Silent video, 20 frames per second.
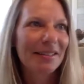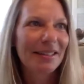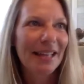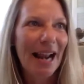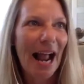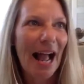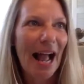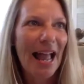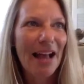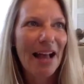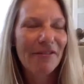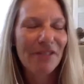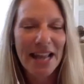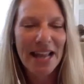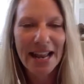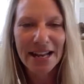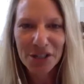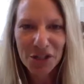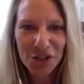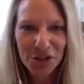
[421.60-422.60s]
I have the
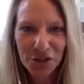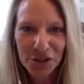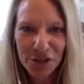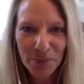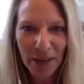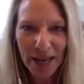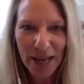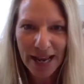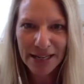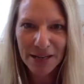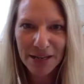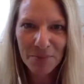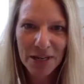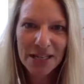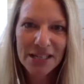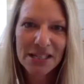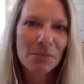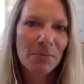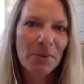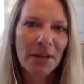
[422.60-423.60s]
answers by any
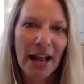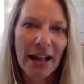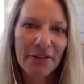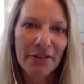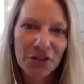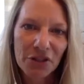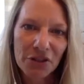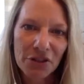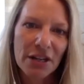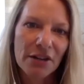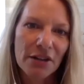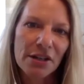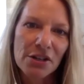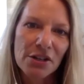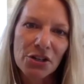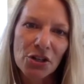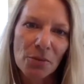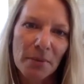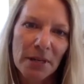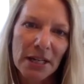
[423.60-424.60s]
means, but after hearing
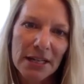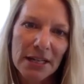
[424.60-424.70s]
so many